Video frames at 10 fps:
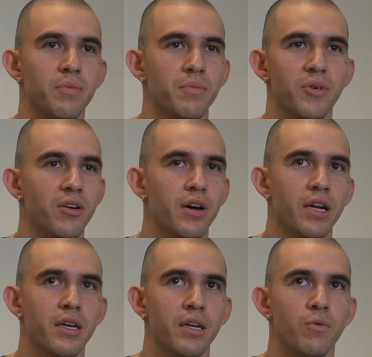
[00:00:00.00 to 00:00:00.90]

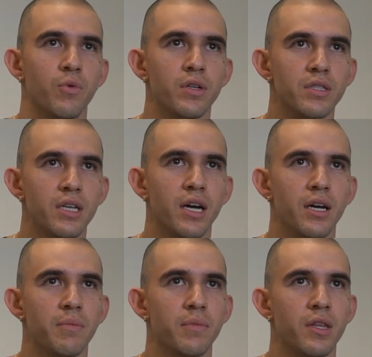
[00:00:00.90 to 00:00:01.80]
Bro, one
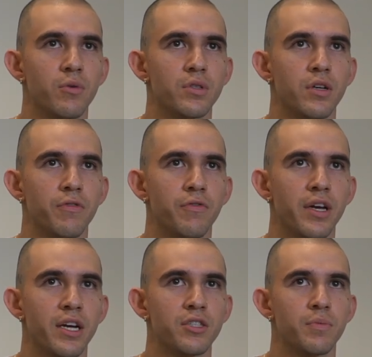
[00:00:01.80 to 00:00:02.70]
time there was a
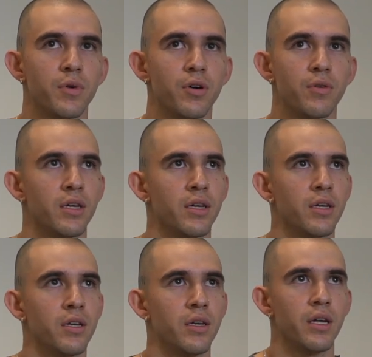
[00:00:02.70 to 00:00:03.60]
Fit Expo
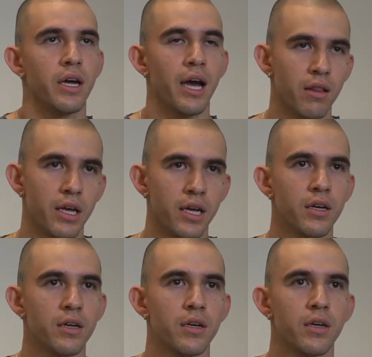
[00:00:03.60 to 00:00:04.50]
in LA.